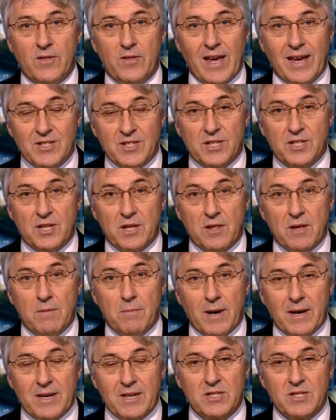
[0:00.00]
the entity
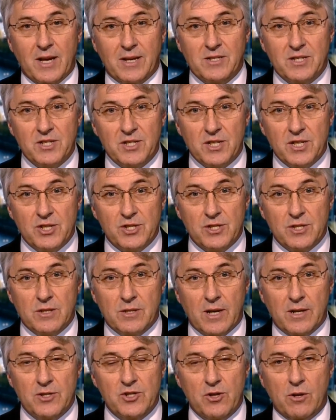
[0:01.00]
that makes that
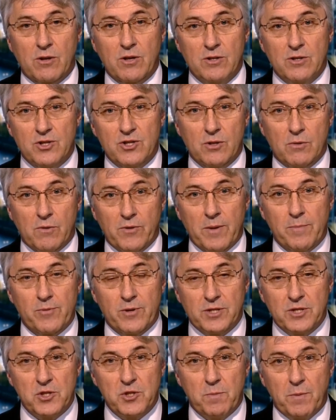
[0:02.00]
decision and should consult the
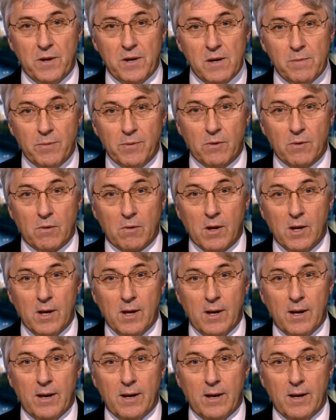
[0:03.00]
British people.